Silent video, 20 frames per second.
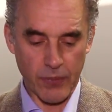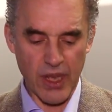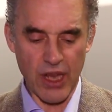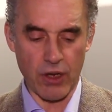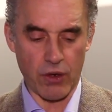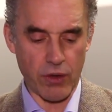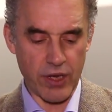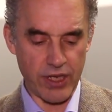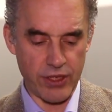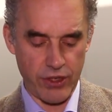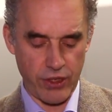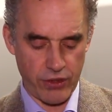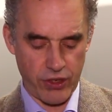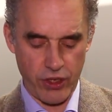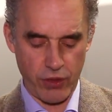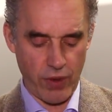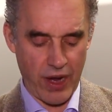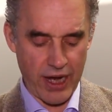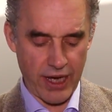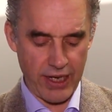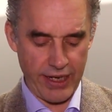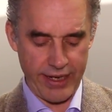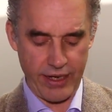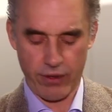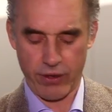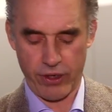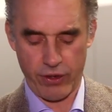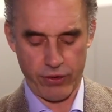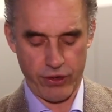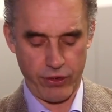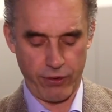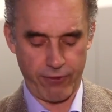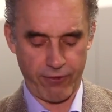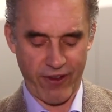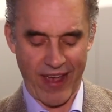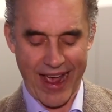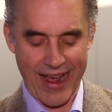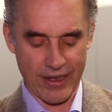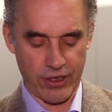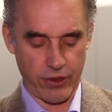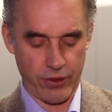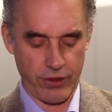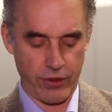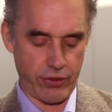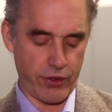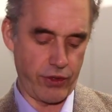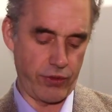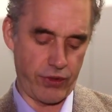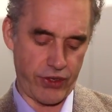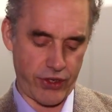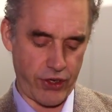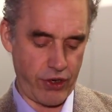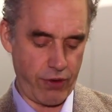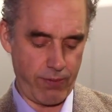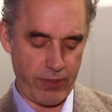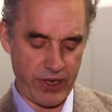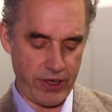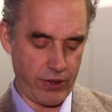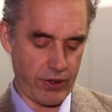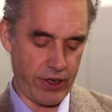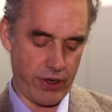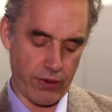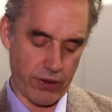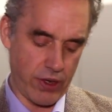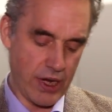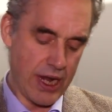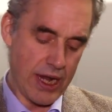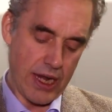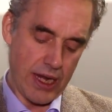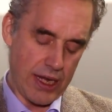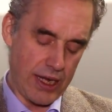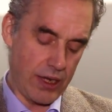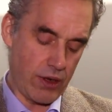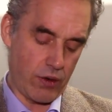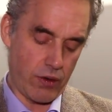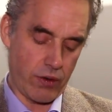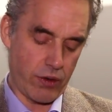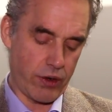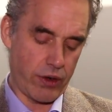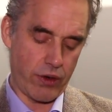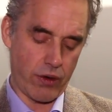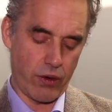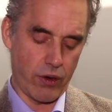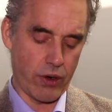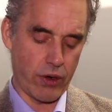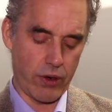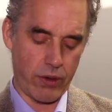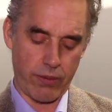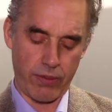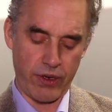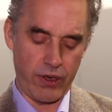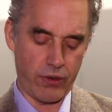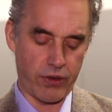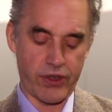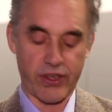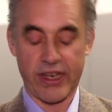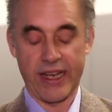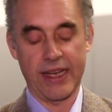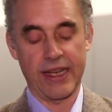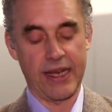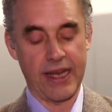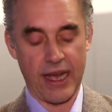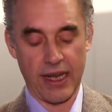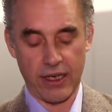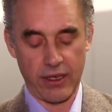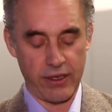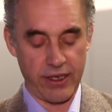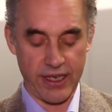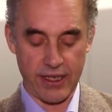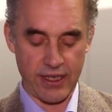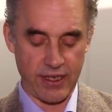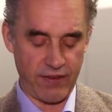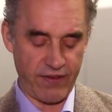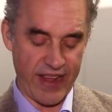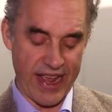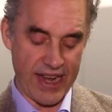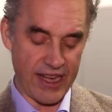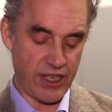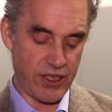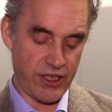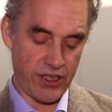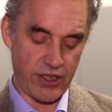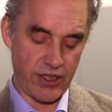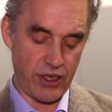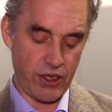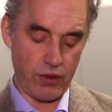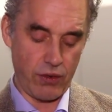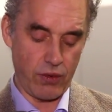you know, because you're too ugly, or you're too fat, or you're too stupid, or you're, you know, or your skin color disadvantages